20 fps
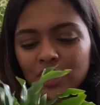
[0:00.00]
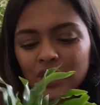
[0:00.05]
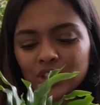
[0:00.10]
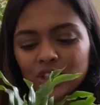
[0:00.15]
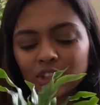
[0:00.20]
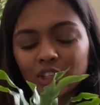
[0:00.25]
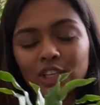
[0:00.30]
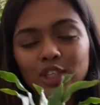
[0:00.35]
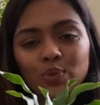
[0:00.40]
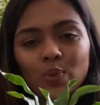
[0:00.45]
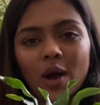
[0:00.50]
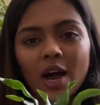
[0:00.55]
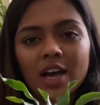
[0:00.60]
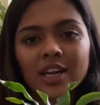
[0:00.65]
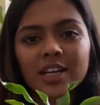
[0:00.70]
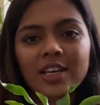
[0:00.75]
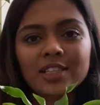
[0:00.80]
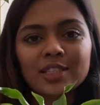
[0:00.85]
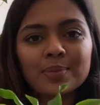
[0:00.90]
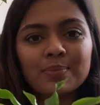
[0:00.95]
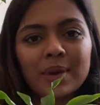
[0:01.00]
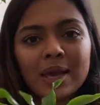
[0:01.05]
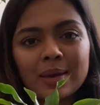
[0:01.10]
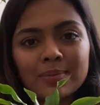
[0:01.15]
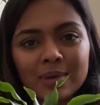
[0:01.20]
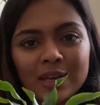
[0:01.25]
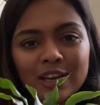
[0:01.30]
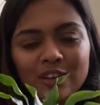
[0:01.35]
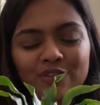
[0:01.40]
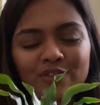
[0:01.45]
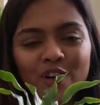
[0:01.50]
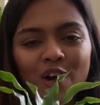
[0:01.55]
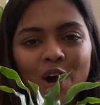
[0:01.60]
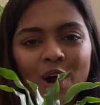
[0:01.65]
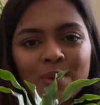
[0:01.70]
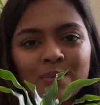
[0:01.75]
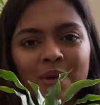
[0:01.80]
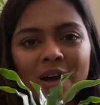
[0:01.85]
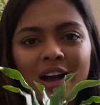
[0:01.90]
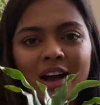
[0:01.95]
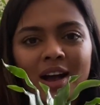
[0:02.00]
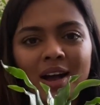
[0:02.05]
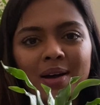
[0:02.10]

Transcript: So this one is a baby from